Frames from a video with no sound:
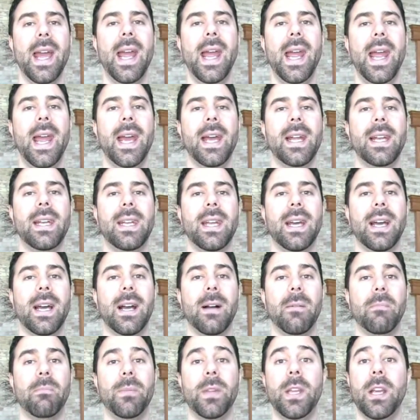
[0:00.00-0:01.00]
And
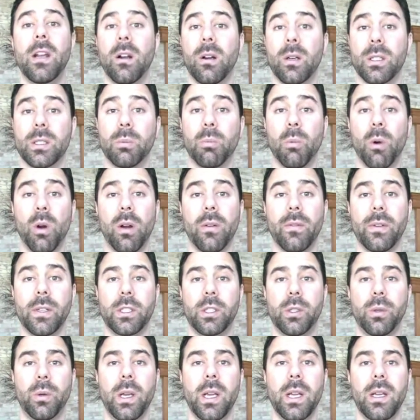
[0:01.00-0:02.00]
it's more of a
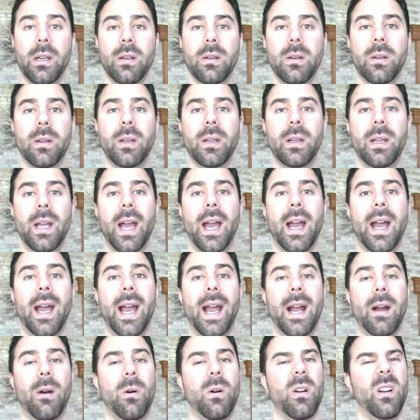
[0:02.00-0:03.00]
treat
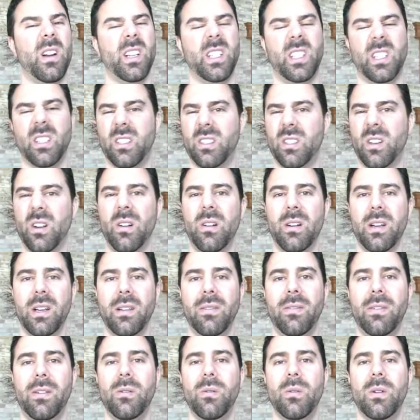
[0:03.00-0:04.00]
or a dessert,
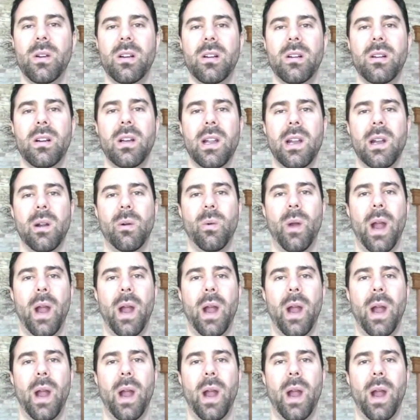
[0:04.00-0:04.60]
if you will,